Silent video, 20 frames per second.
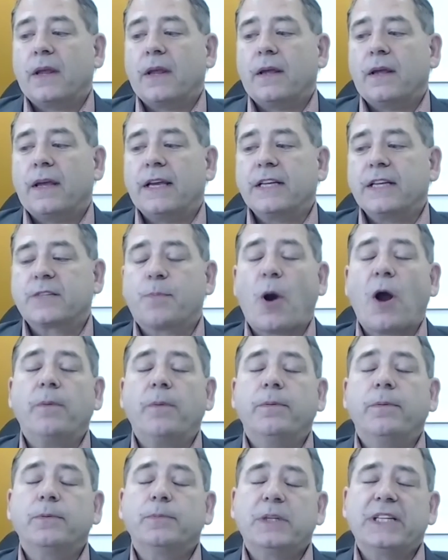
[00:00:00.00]
It's
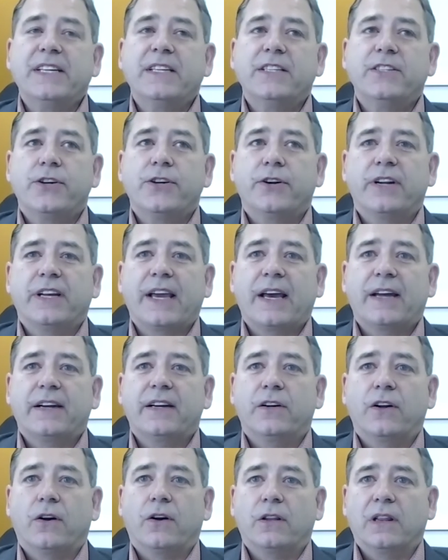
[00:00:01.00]
probably easier to get
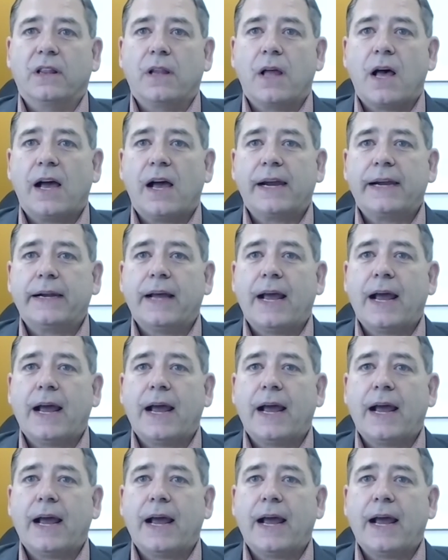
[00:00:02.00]
it online.